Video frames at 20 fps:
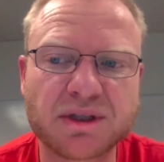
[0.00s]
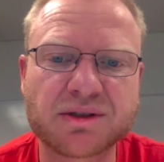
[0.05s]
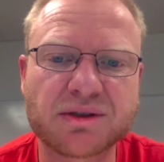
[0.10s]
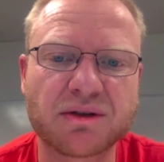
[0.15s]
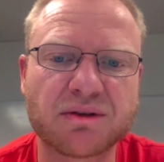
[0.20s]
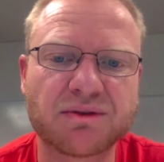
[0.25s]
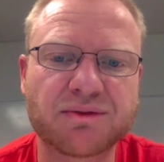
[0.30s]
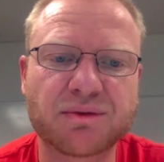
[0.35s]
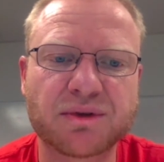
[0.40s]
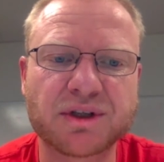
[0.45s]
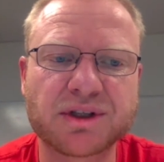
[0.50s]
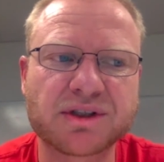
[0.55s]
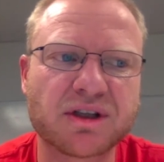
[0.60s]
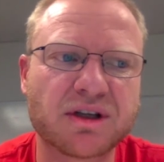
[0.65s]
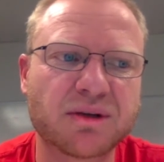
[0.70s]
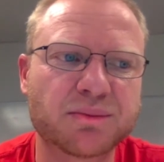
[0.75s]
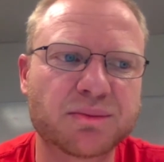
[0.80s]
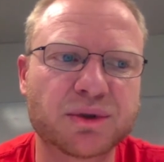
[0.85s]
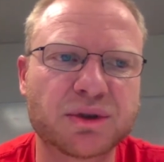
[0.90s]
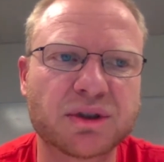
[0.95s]
So for
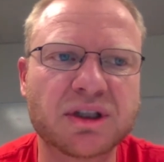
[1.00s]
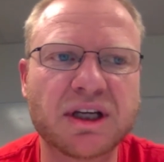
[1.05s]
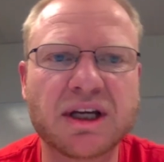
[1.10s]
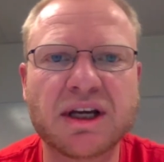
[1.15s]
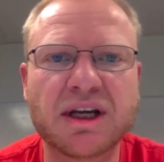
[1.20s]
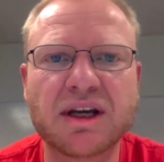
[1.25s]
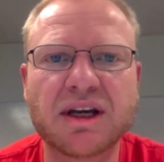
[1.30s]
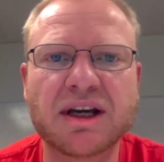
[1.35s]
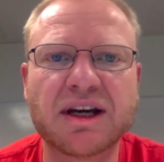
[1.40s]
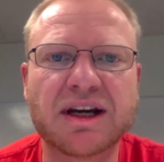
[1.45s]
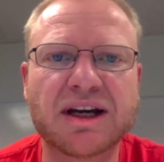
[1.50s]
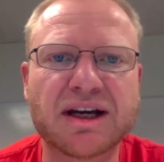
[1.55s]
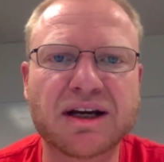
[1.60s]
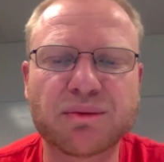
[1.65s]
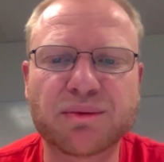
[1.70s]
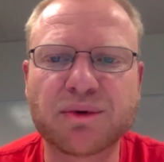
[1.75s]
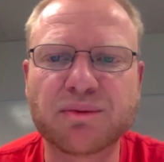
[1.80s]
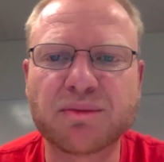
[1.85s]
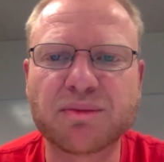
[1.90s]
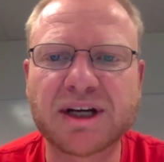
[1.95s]
example,
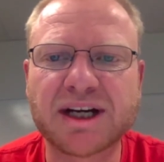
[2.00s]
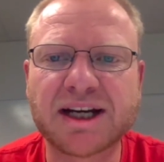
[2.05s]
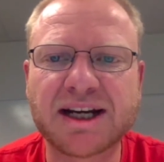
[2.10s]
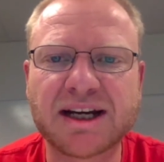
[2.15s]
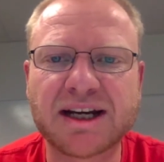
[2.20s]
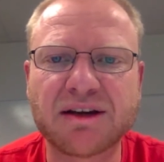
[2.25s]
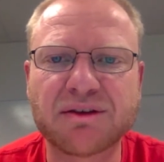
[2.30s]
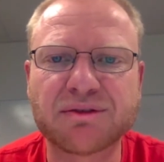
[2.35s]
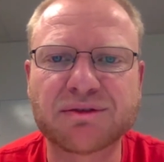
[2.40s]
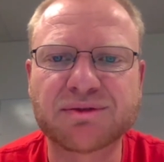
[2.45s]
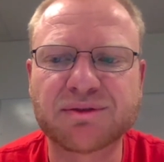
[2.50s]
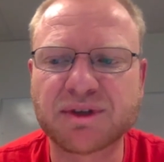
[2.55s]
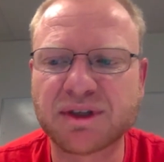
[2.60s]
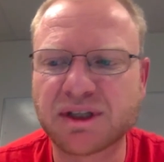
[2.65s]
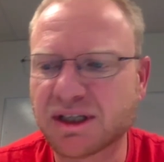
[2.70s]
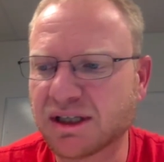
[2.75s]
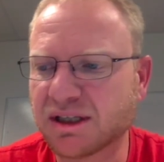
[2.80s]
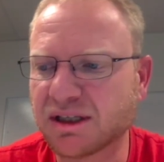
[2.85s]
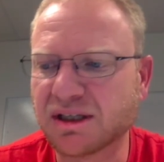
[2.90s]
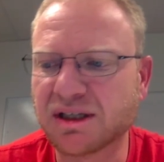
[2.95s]
we might have
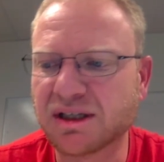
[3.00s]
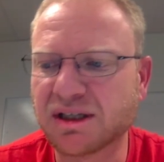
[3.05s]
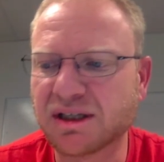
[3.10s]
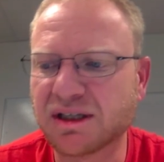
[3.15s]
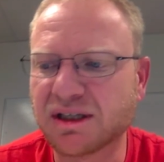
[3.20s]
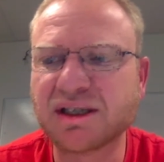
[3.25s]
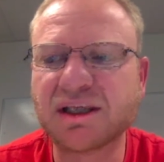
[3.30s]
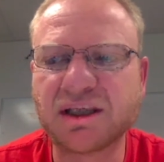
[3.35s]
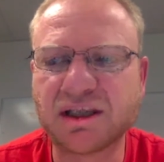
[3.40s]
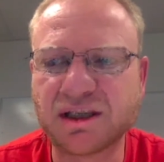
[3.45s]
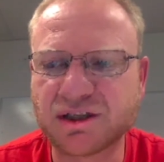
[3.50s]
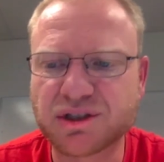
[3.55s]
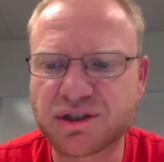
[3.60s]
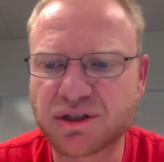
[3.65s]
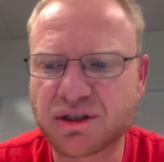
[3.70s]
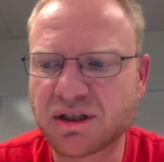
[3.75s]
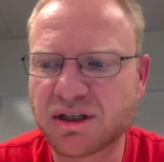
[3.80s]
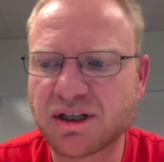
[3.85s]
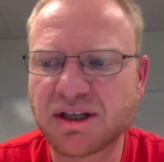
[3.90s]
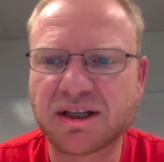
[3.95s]

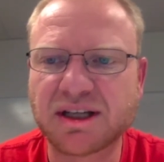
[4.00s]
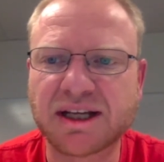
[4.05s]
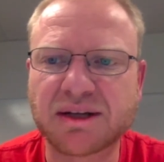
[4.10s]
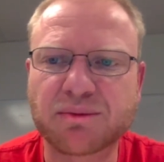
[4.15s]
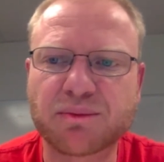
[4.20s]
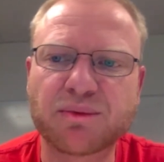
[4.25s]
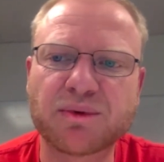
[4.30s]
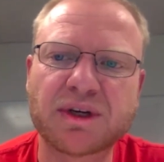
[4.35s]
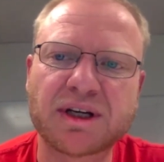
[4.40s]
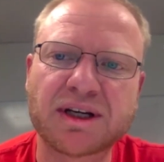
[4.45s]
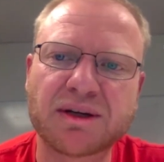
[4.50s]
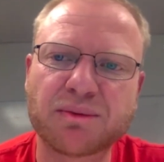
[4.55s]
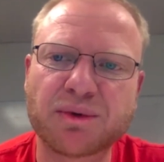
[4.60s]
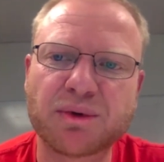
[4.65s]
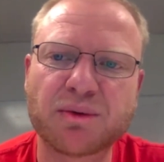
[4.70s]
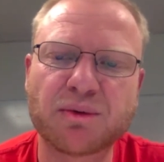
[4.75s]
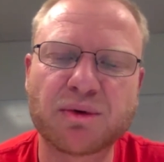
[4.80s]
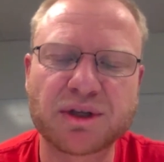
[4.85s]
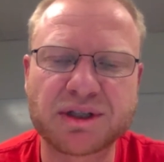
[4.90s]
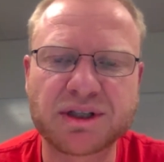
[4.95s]
lineage that
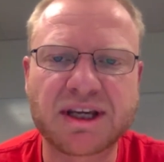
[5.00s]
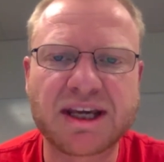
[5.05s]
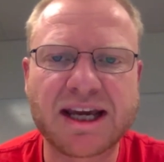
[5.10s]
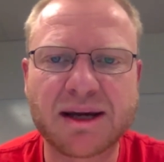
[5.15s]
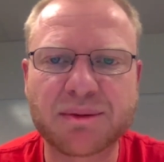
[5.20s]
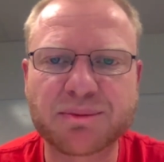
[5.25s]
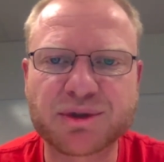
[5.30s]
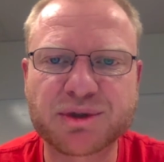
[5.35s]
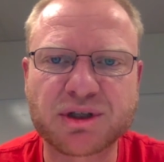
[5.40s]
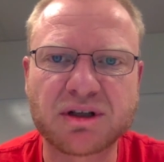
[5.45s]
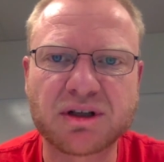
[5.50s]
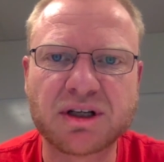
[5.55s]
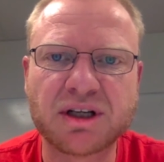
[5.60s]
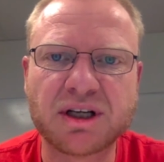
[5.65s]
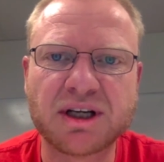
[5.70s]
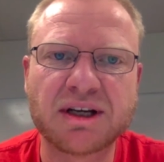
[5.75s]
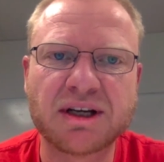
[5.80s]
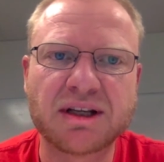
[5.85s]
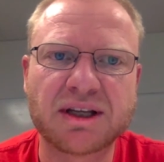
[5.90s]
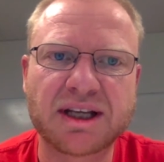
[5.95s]
we want to
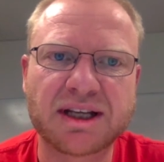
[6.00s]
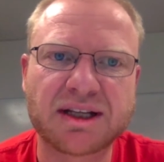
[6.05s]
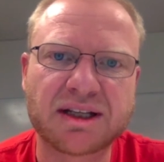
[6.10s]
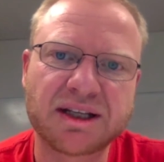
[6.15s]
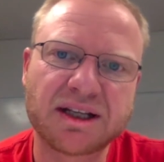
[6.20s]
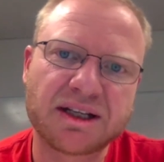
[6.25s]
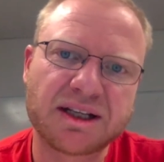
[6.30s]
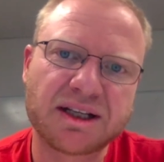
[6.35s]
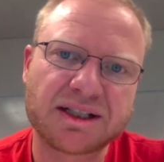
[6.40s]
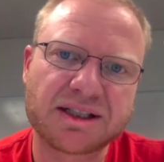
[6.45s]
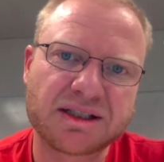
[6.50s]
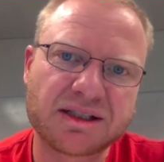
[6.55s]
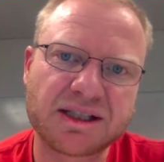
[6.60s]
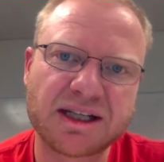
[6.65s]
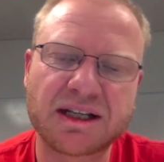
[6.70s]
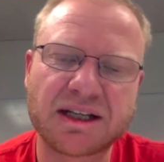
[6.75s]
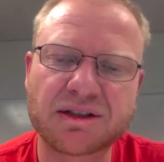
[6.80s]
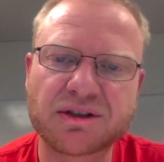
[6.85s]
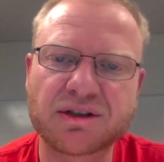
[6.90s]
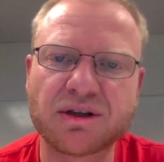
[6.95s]
capture that then gets
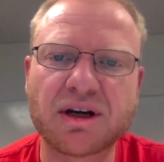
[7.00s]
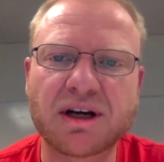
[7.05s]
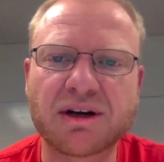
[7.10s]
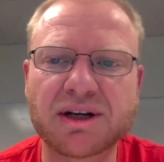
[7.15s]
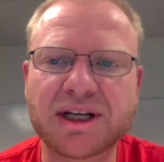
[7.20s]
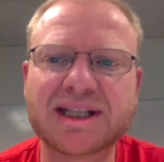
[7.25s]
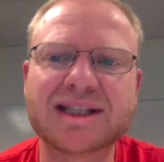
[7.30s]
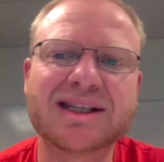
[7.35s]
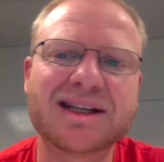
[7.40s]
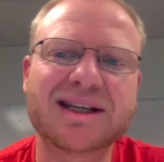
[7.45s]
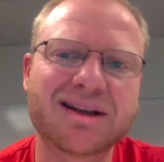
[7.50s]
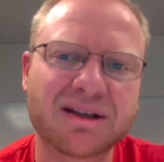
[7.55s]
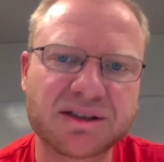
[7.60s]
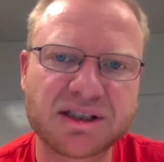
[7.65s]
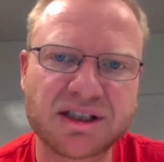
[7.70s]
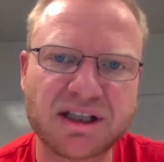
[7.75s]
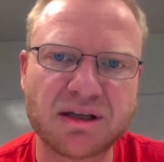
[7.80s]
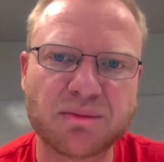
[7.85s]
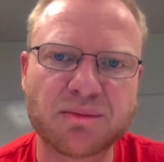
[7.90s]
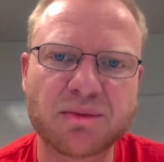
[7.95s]
sent to our
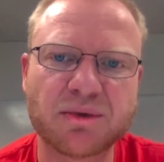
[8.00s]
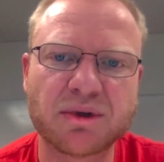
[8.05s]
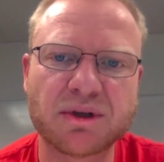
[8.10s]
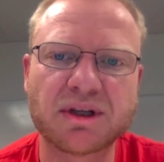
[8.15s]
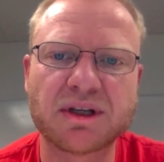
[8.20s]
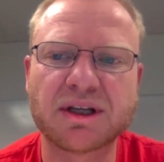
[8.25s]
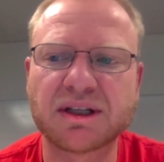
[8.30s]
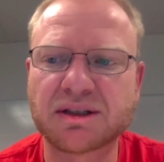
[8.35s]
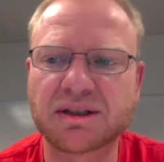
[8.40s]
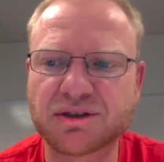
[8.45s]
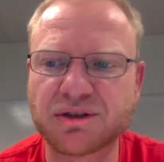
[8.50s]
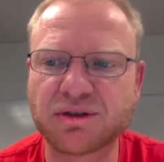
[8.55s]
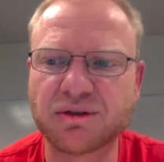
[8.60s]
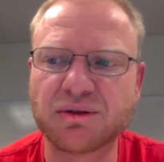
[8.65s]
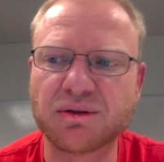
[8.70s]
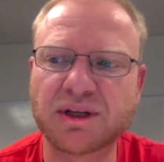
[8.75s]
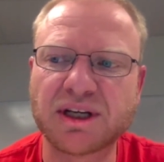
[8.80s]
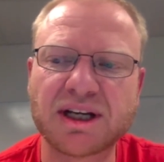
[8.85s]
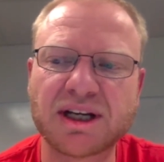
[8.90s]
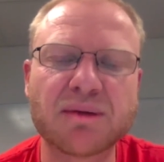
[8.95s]
ETL team
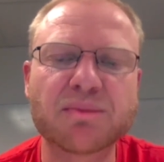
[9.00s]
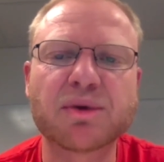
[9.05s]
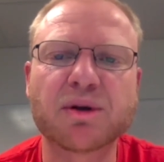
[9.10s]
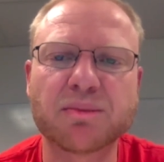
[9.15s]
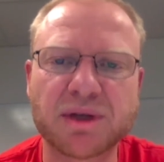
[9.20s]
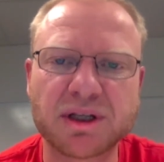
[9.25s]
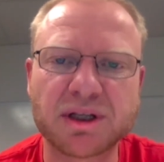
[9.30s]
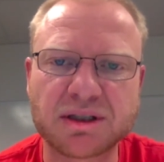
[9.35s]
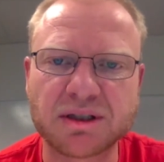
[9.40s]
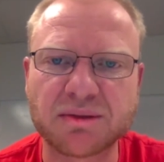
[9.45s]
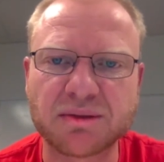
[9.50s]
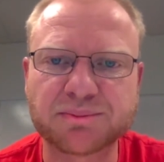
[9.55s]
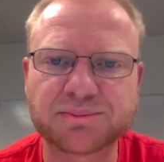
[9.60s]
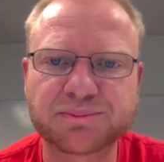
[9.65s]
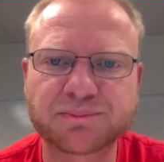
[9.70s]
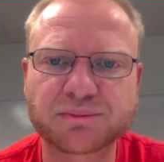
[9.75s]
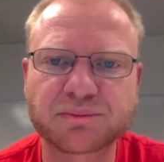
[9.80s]
to get implemented.